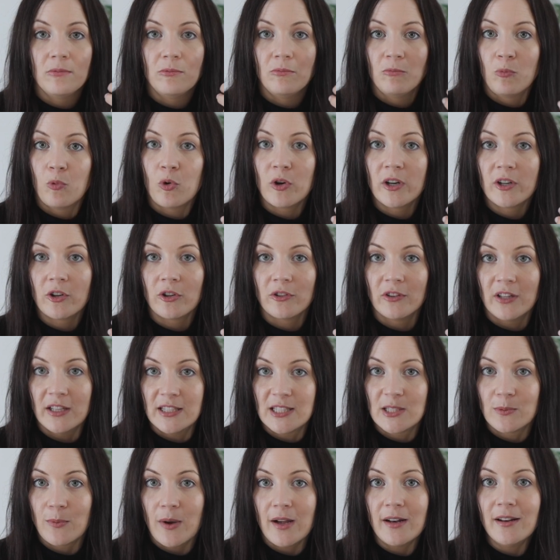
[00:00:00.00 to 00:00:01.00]
work on
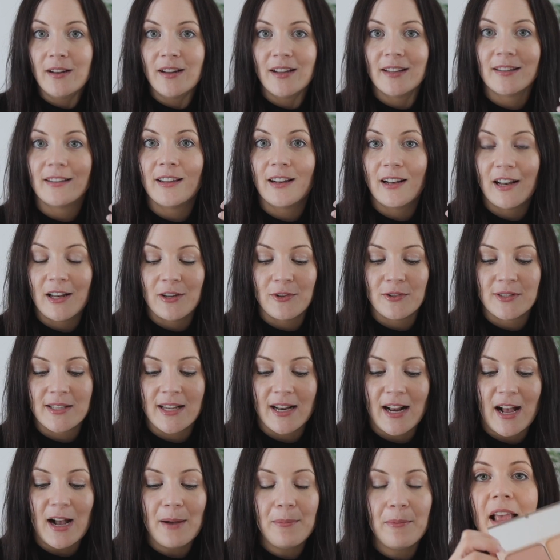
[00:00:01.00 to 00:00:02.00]
this one until I use
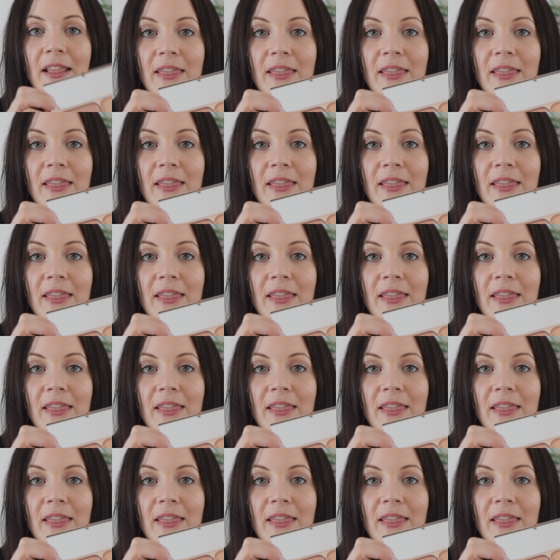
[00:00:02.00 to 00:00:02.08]
it up,